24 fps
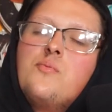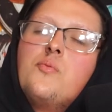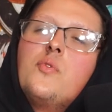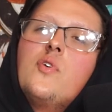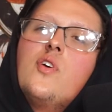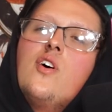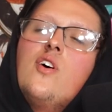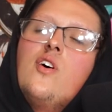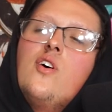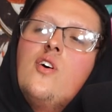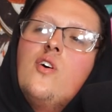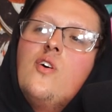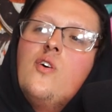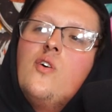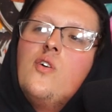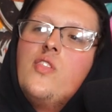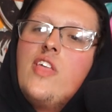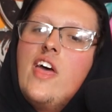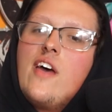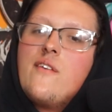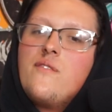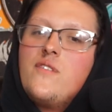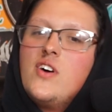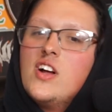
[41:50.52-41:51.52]
bro,
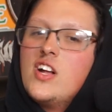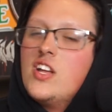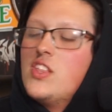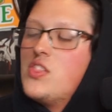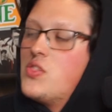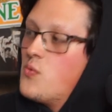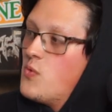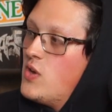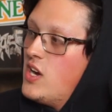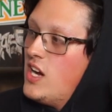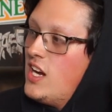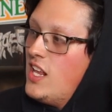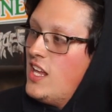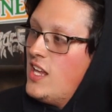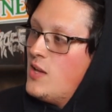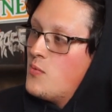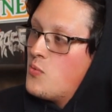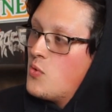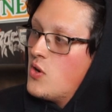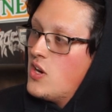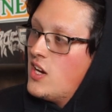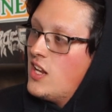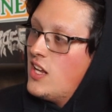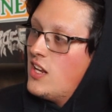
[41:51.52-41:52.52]
that fucking 3D
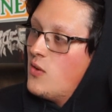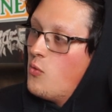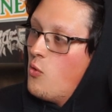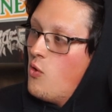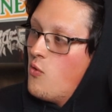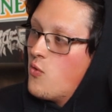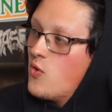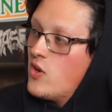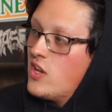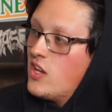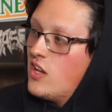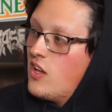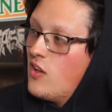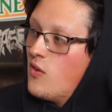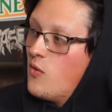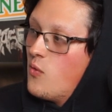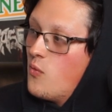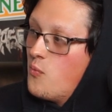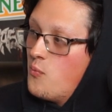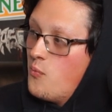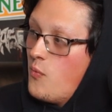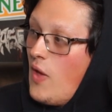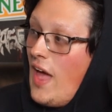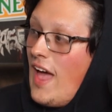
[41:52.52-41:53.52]
printed Wolverine
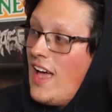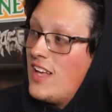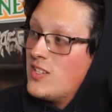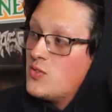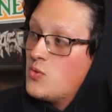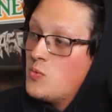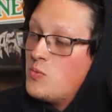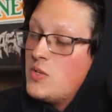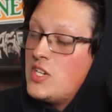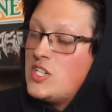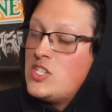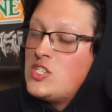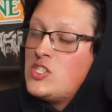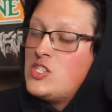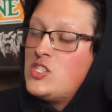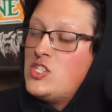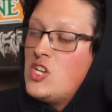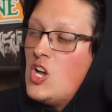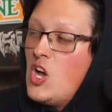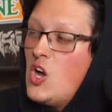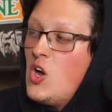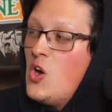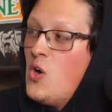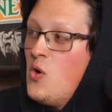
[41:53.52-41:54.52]
mask would be
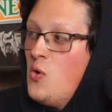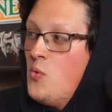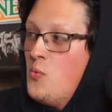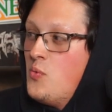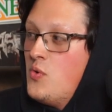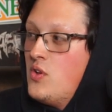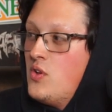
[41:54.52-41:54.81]
dope.